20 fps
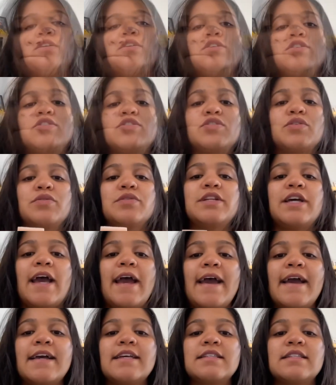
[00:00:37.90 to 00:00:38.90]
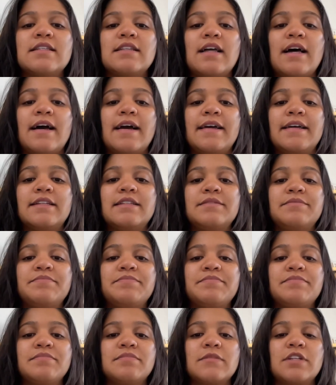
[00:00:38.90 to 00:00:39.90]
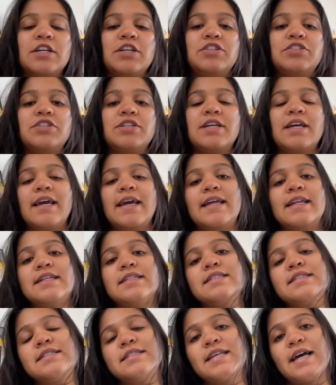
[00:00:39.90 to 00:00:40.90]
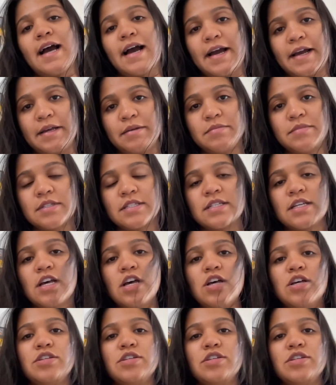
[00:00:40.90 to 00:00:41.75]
so the X line indicated times,